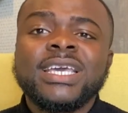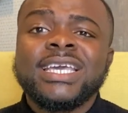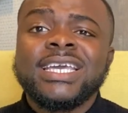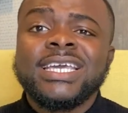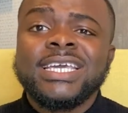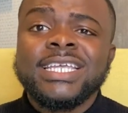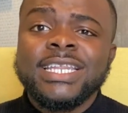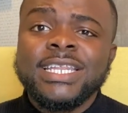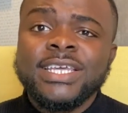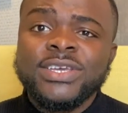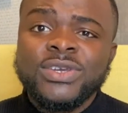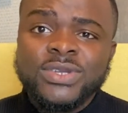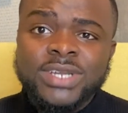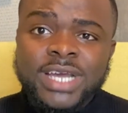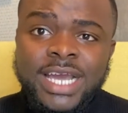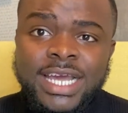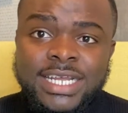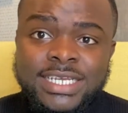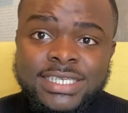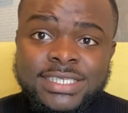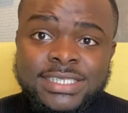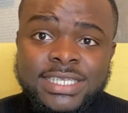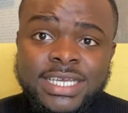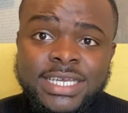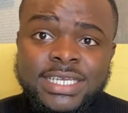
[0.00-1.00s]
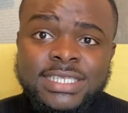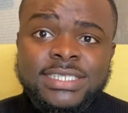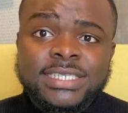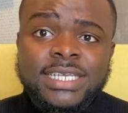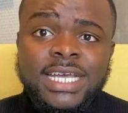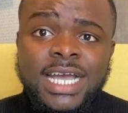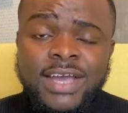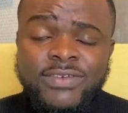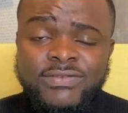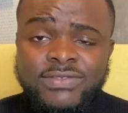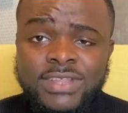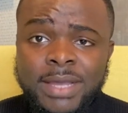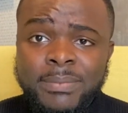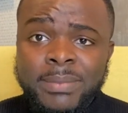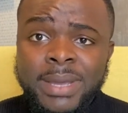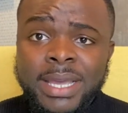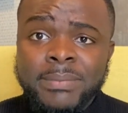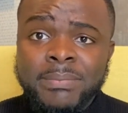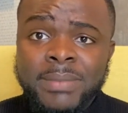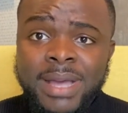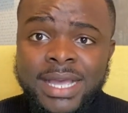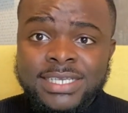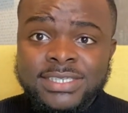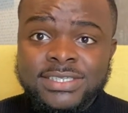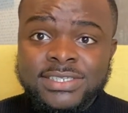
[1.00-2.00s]
in the United States after my
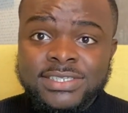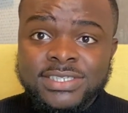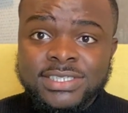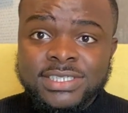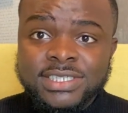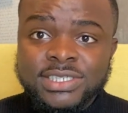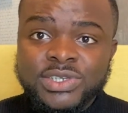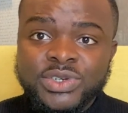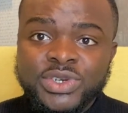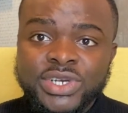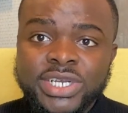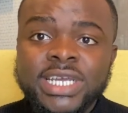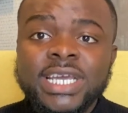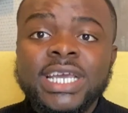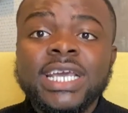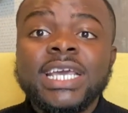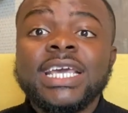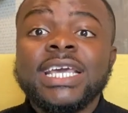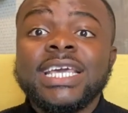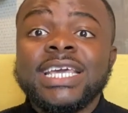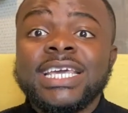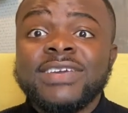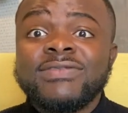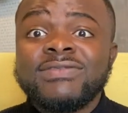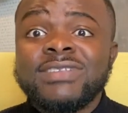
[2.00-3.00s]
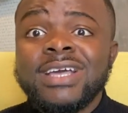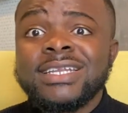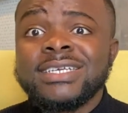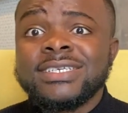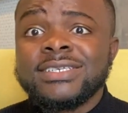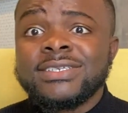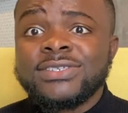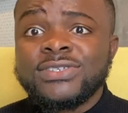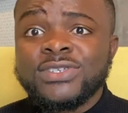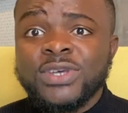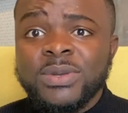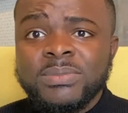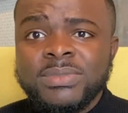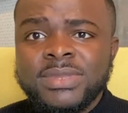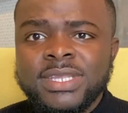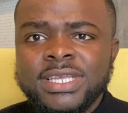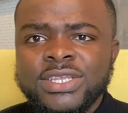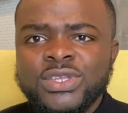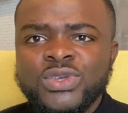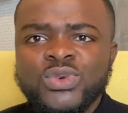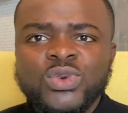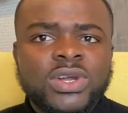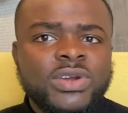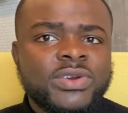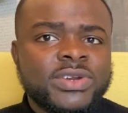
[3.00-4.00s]
master's degree. If that is something
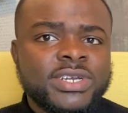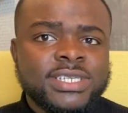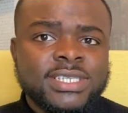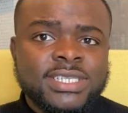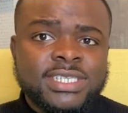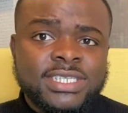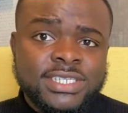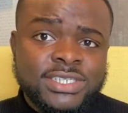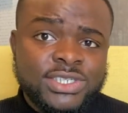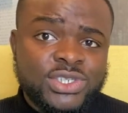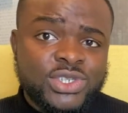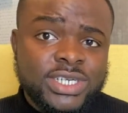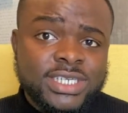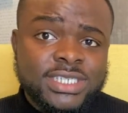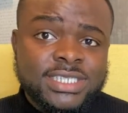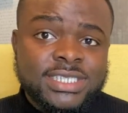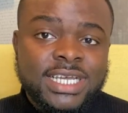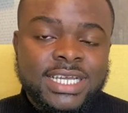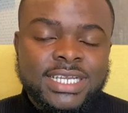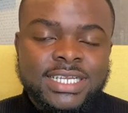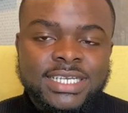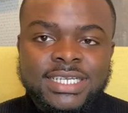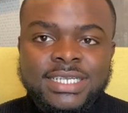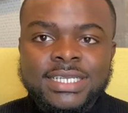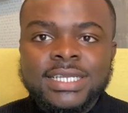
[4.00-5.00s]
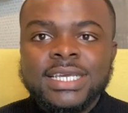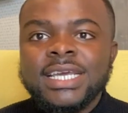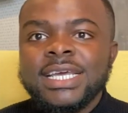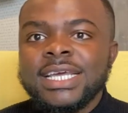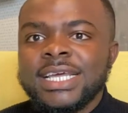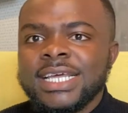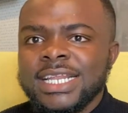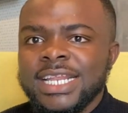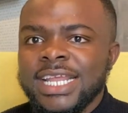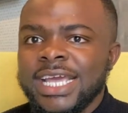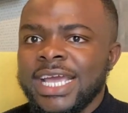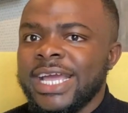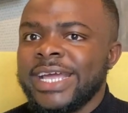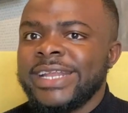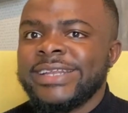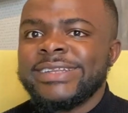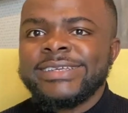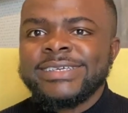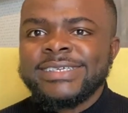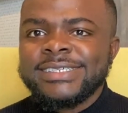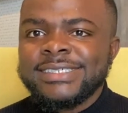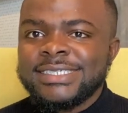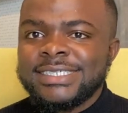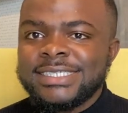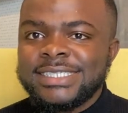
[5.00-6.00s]
you are interested in, then
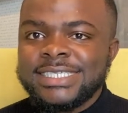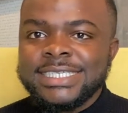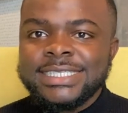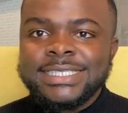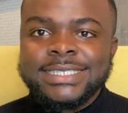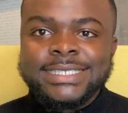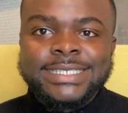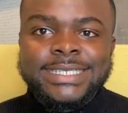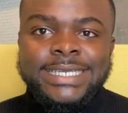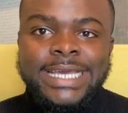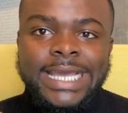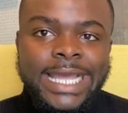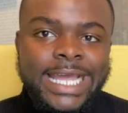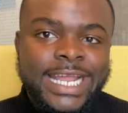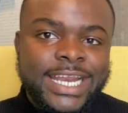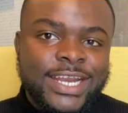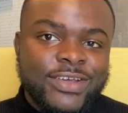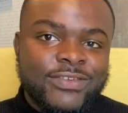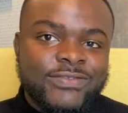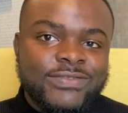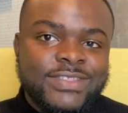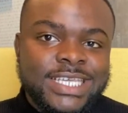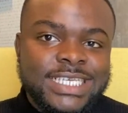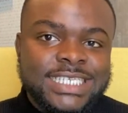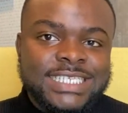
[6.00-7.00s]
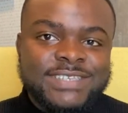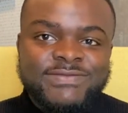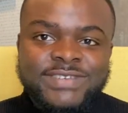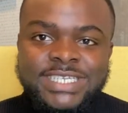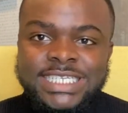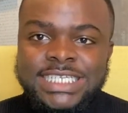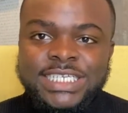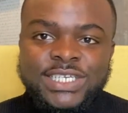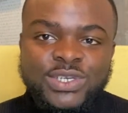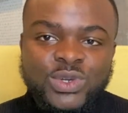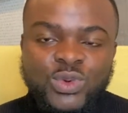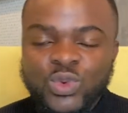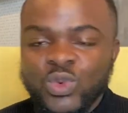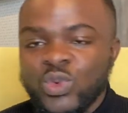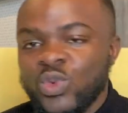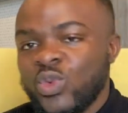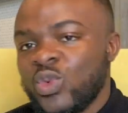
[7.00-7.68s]
stick to the end of this video.